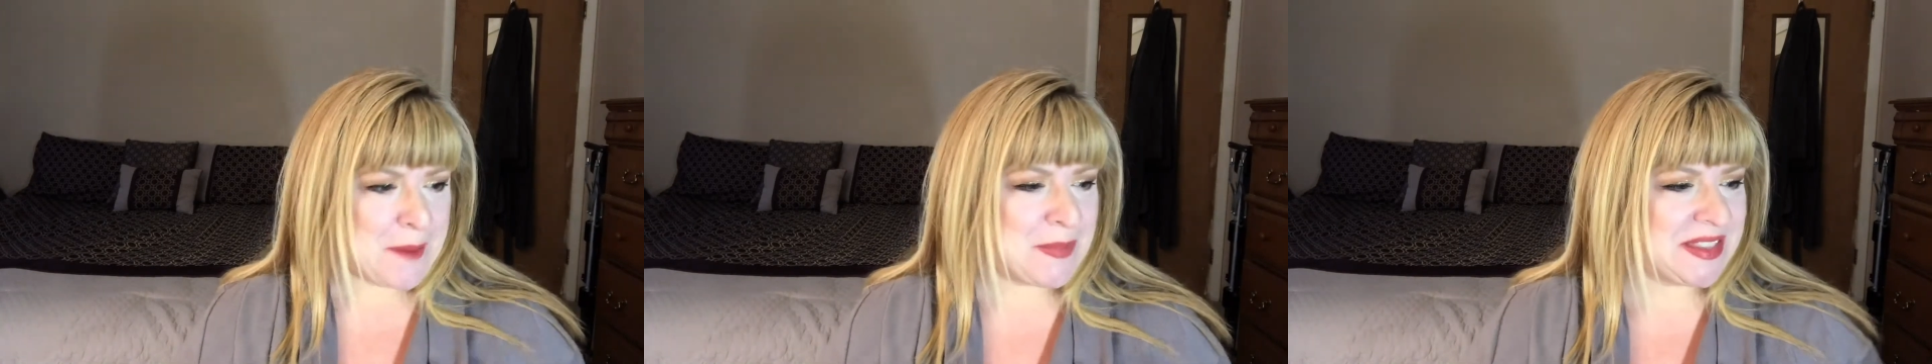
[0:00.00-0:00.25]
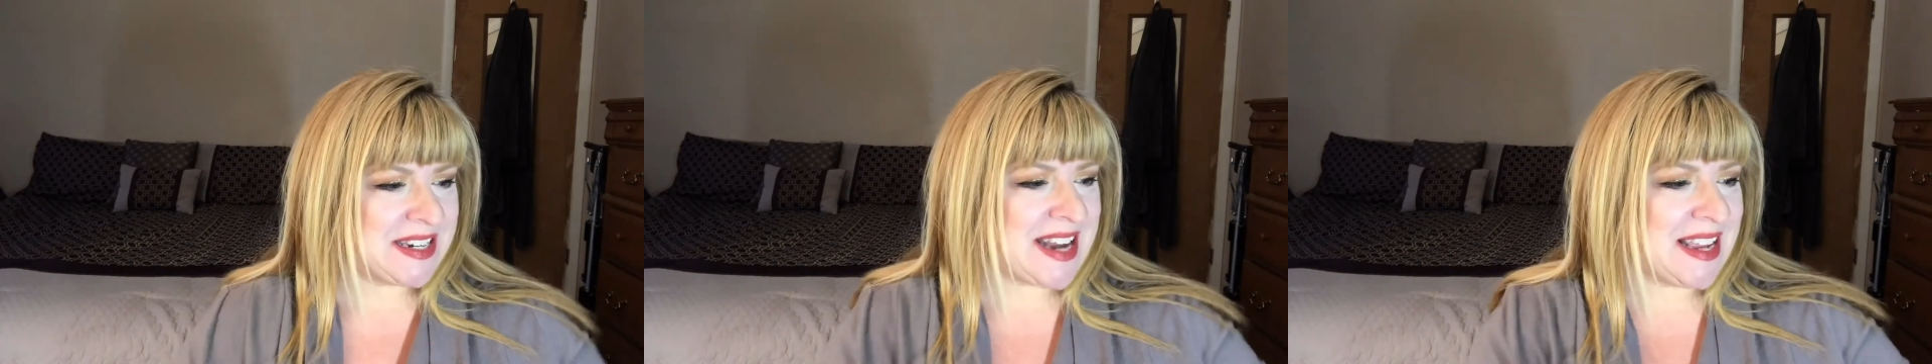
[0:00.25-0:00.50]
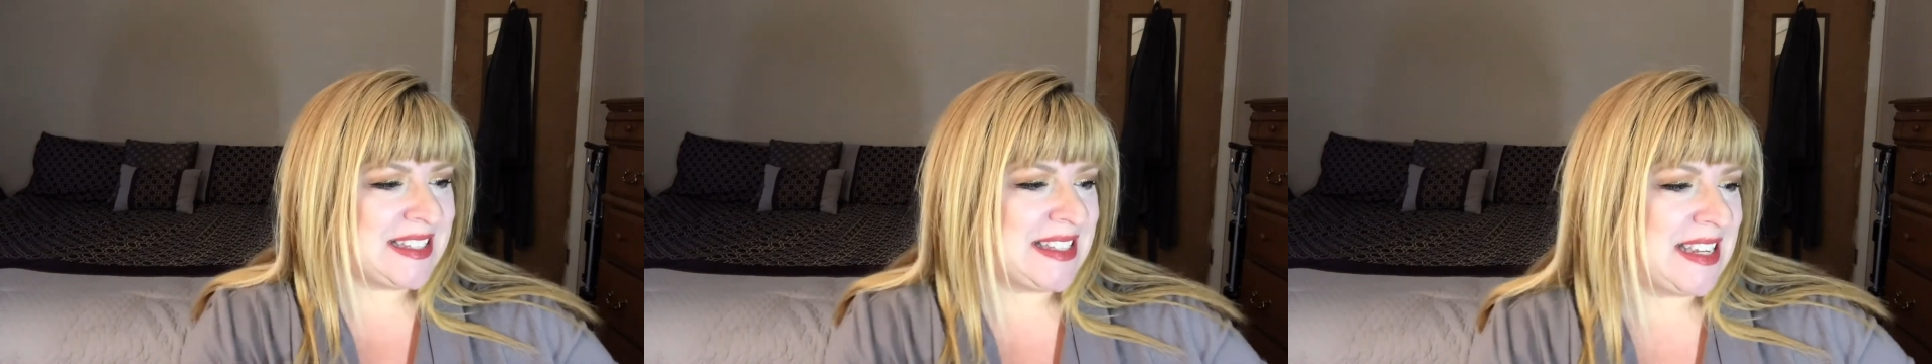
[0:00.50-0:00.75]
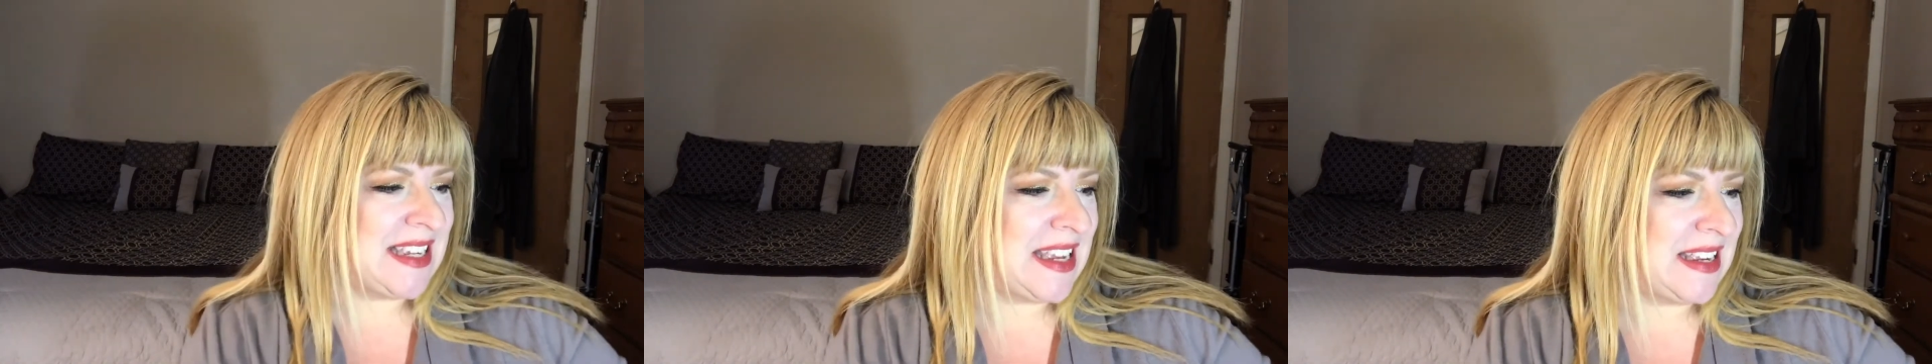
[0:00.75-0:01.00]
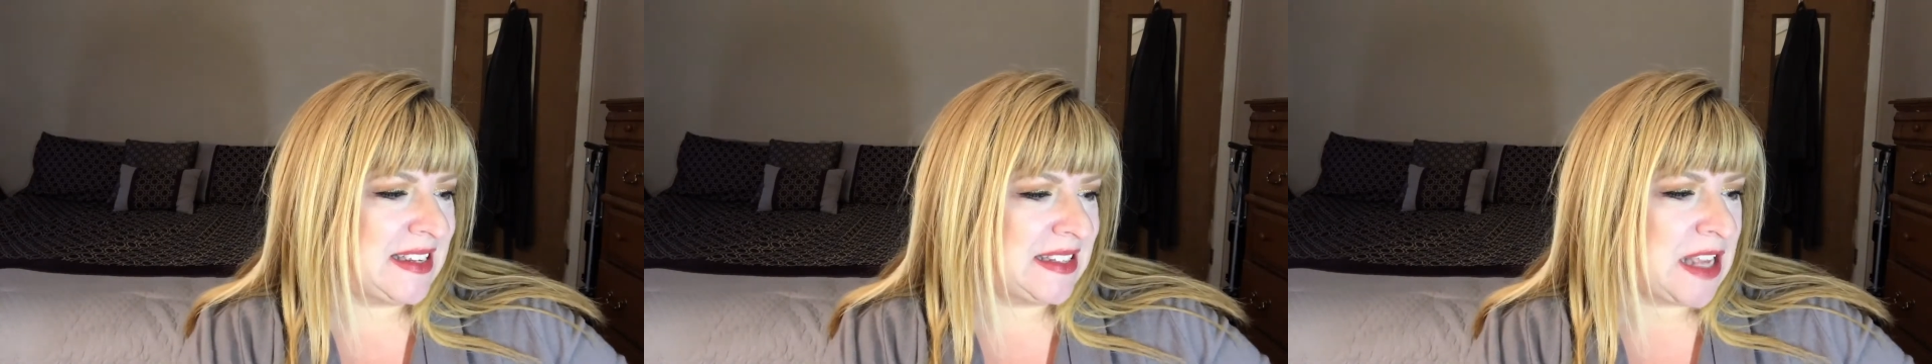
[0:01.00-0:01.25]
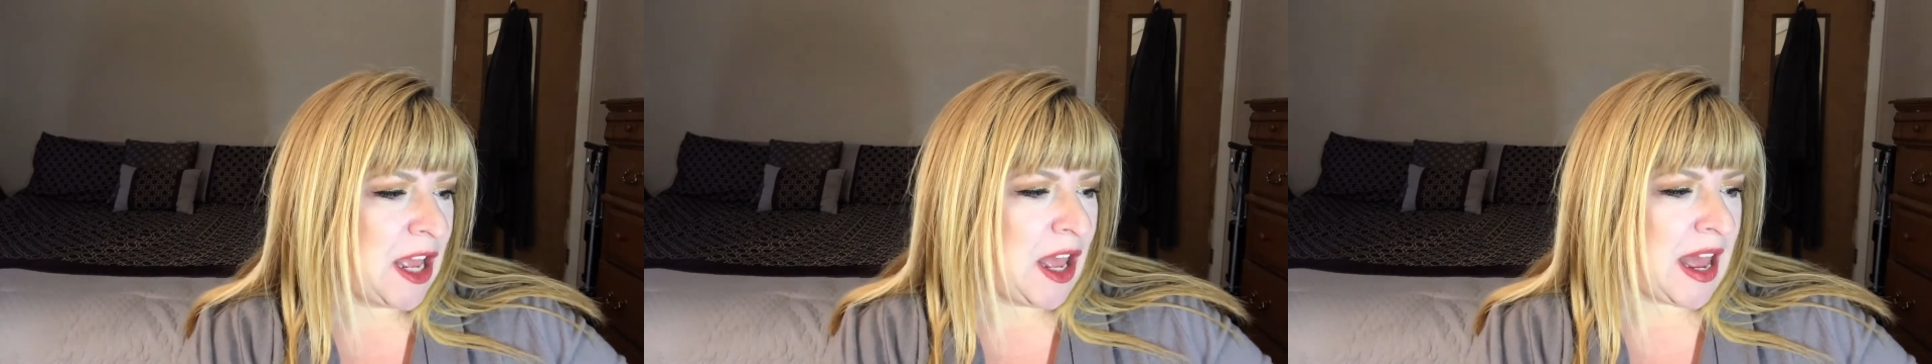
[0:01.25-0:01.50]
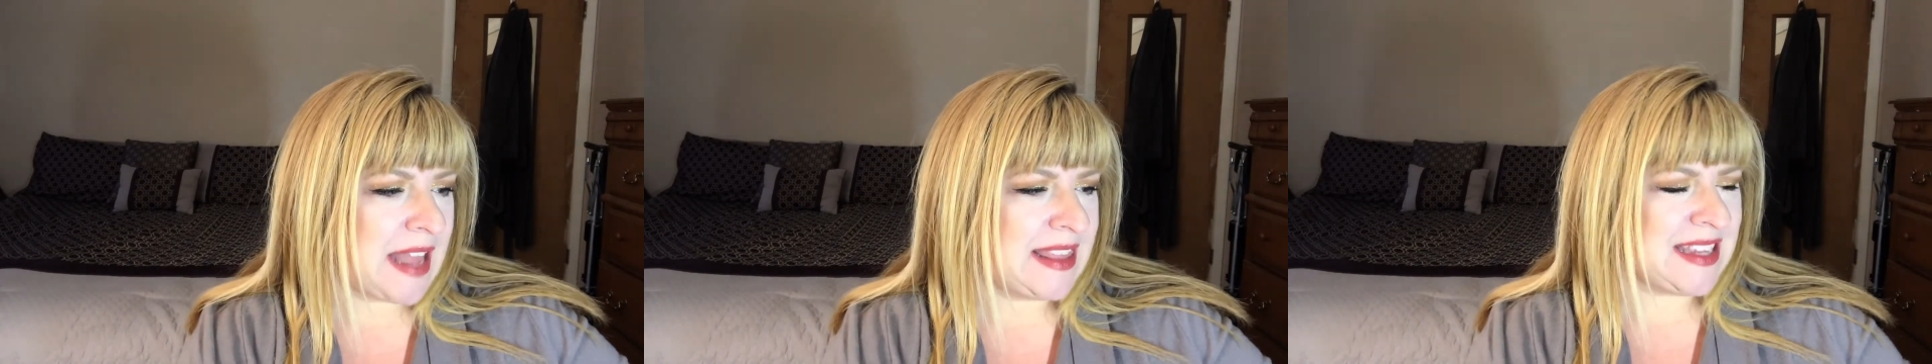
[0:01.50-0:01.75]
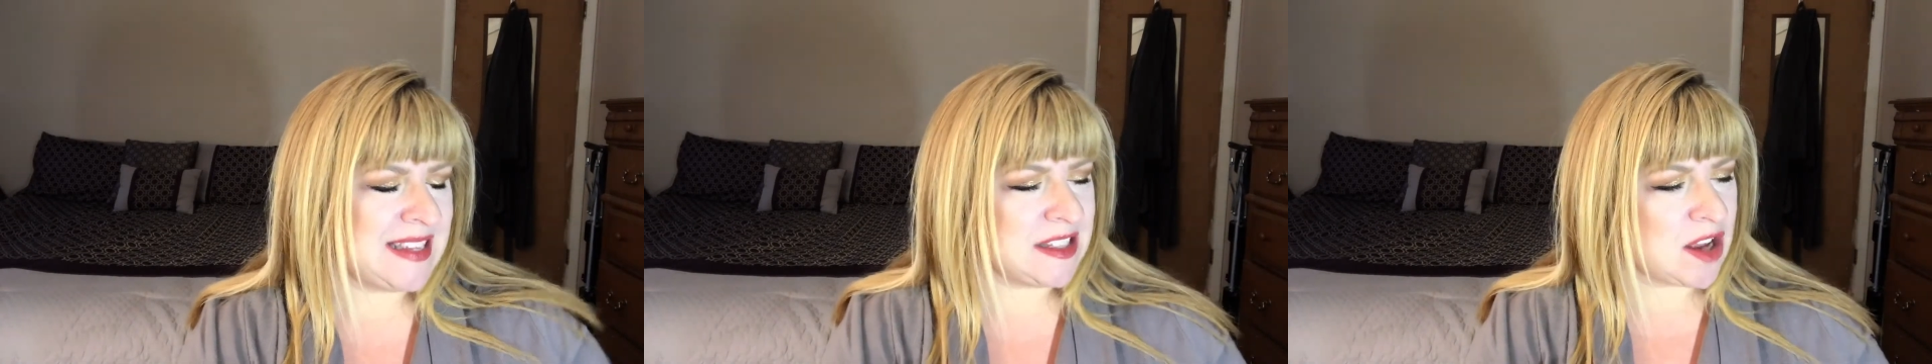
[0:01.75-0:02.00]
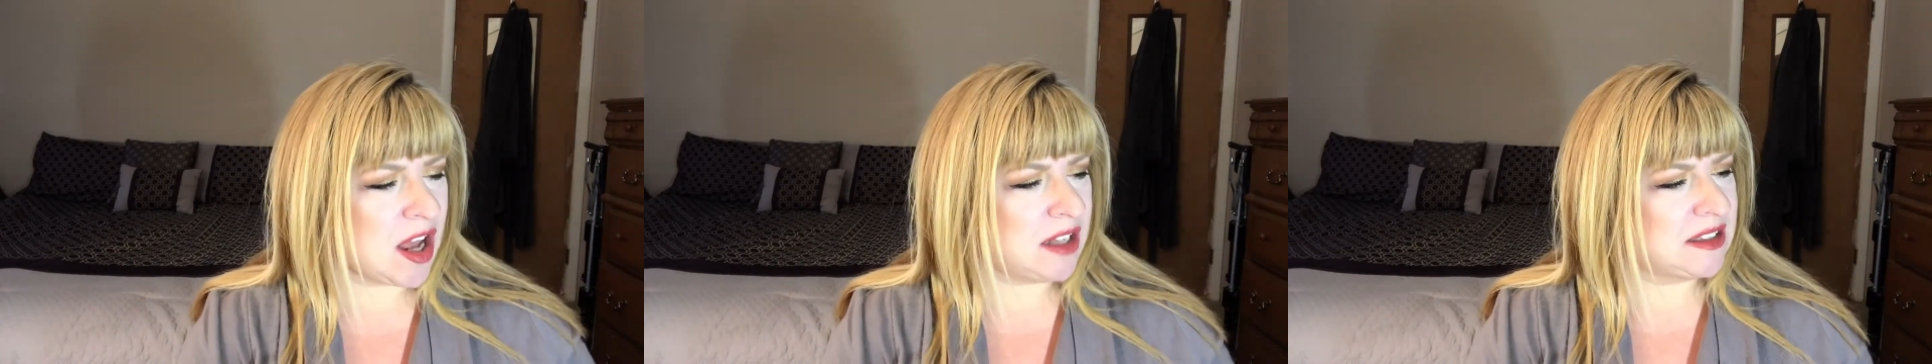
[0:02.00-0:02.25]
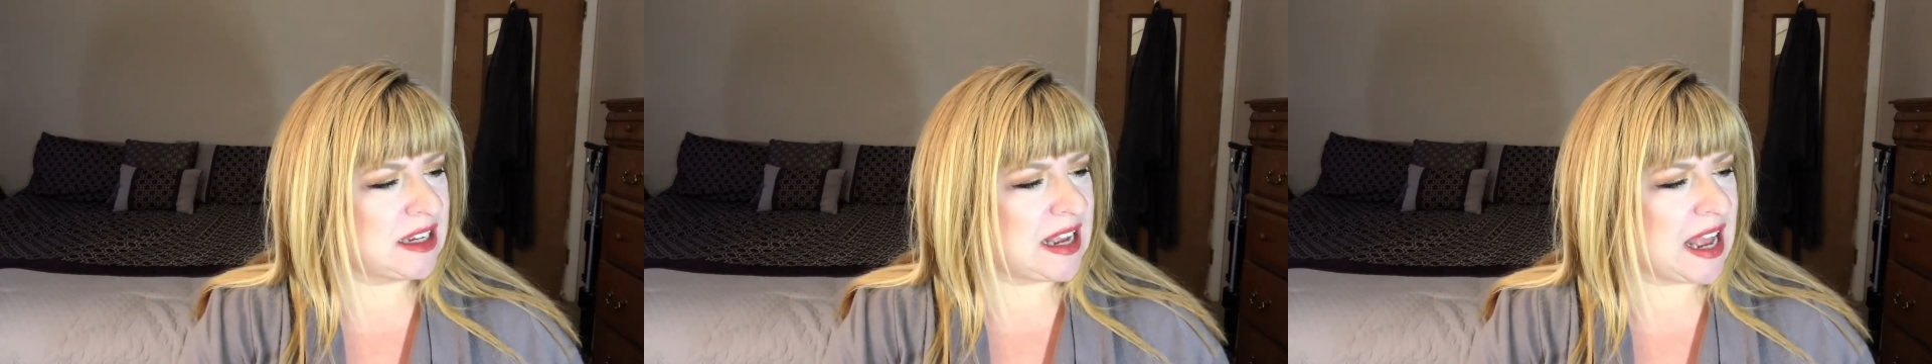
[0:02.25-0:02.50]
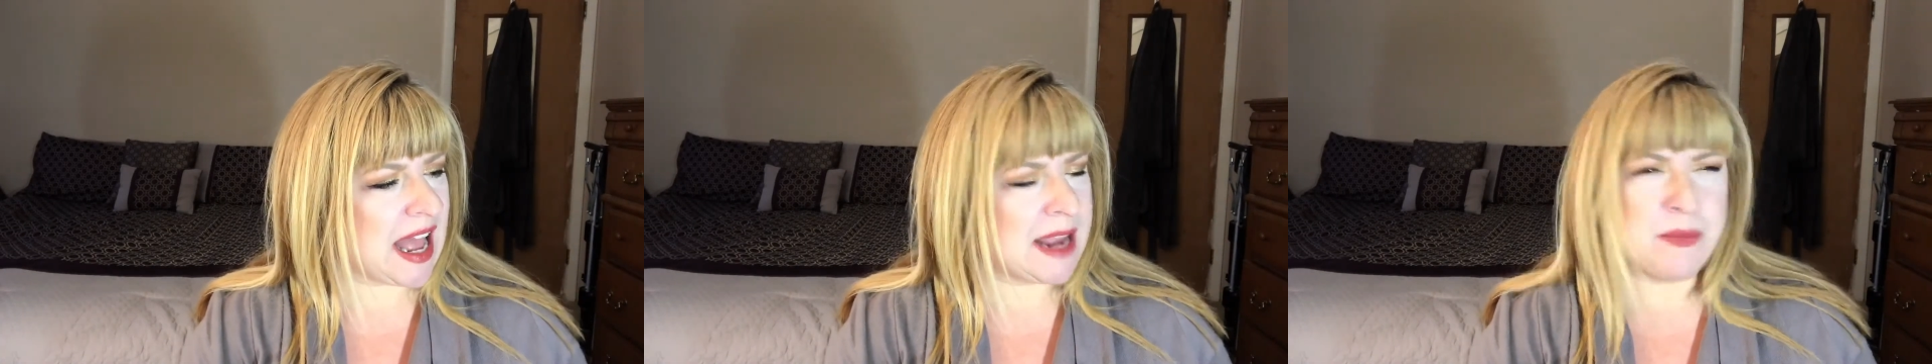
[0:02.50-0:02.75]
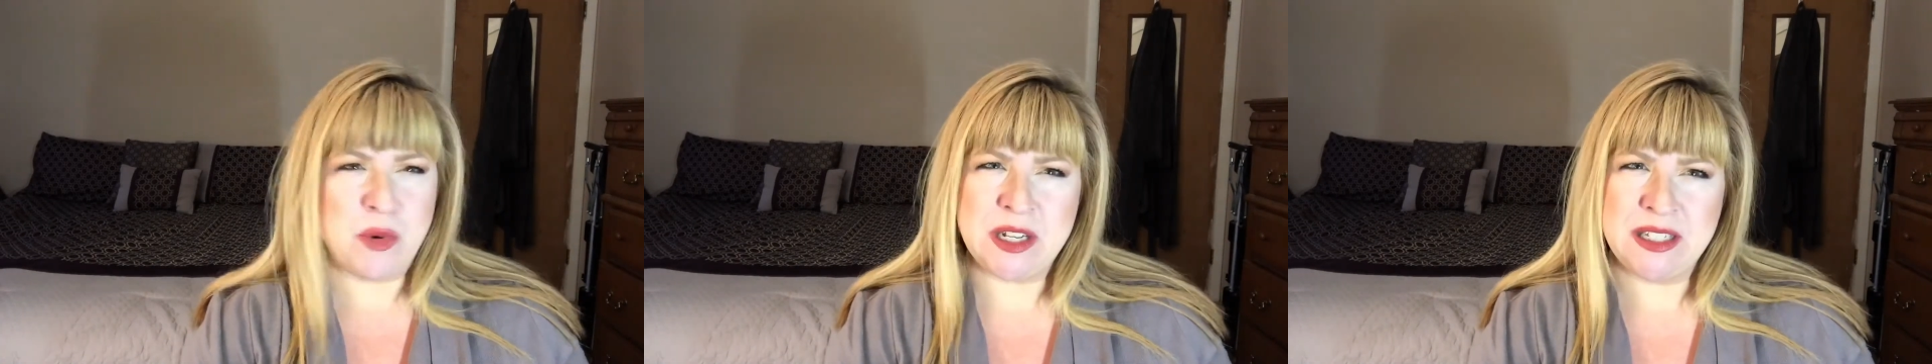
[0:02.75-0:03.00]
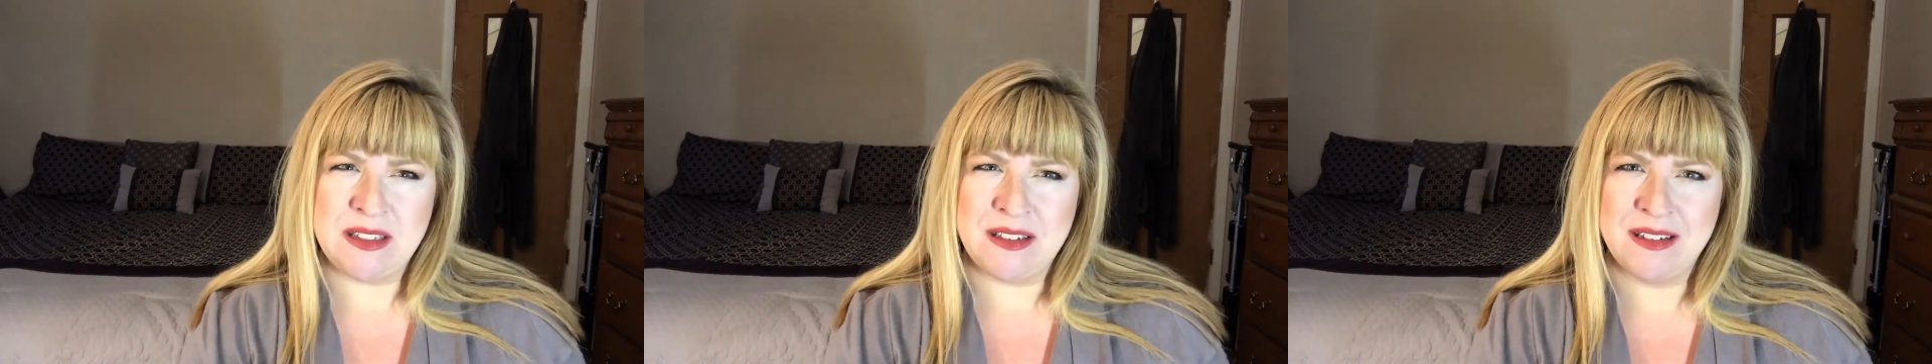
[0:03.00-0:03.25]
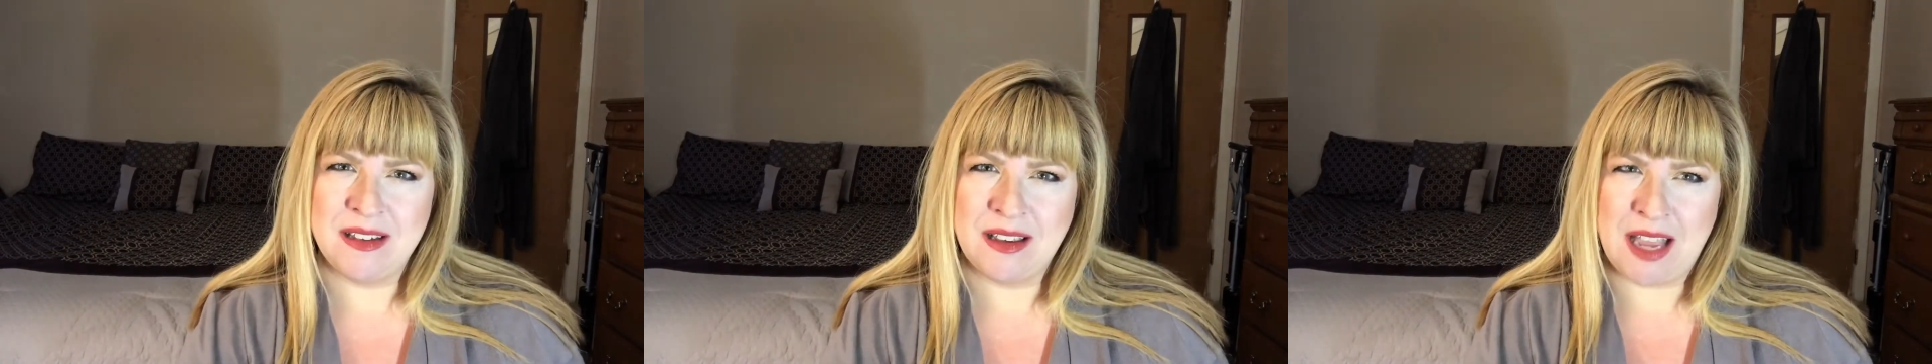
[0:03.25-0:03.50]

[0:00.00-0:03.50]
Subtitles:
But the next thing is, I think it's called Kypris.